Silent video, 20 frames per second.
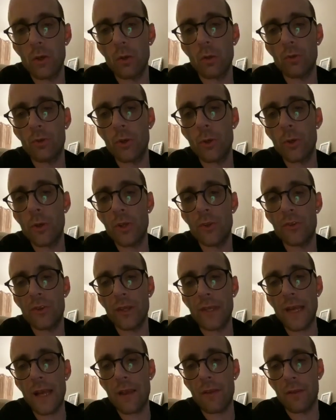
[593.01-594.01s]
do this
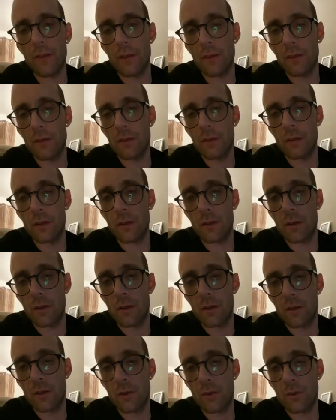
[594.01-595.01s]
together.
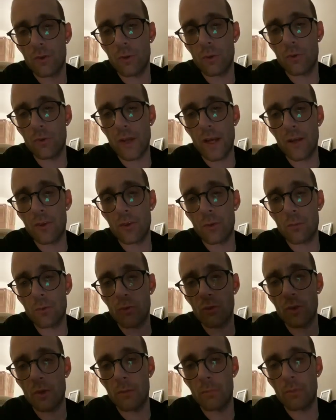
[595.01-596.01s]
2 secs, I'm just
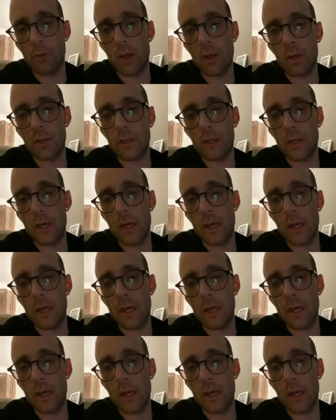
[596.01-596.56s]
going to block